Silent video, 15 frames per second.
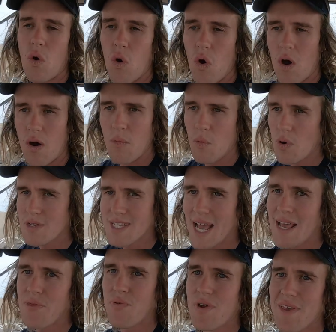or we'll
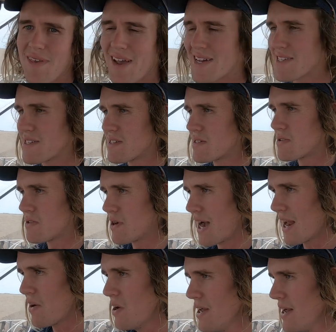say
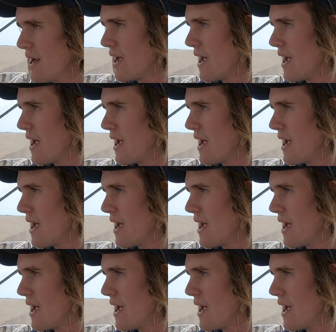3,200.